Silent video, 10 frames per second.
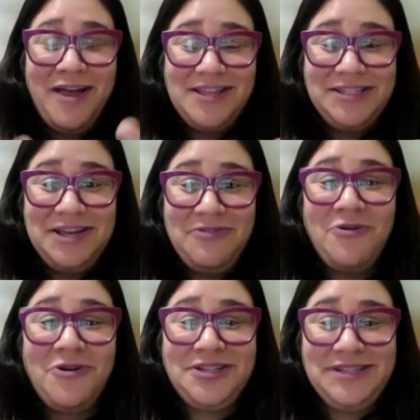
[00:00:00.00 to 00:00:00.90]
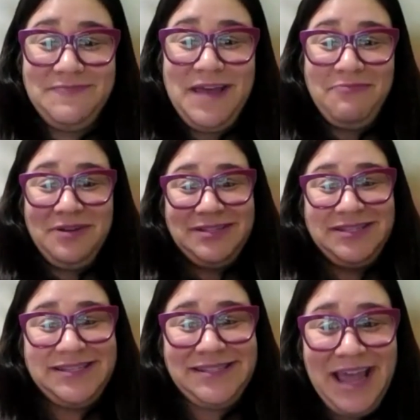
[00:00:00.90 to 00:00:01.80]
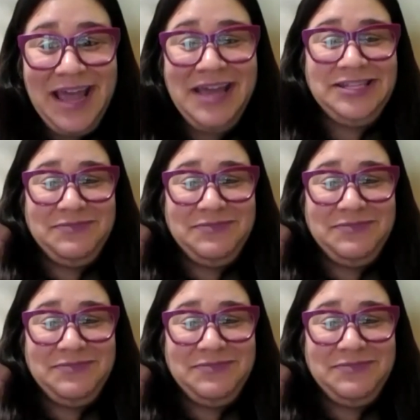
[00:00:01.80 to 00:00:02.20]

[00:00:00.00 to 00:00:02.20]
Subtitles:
in order to be able to sustain,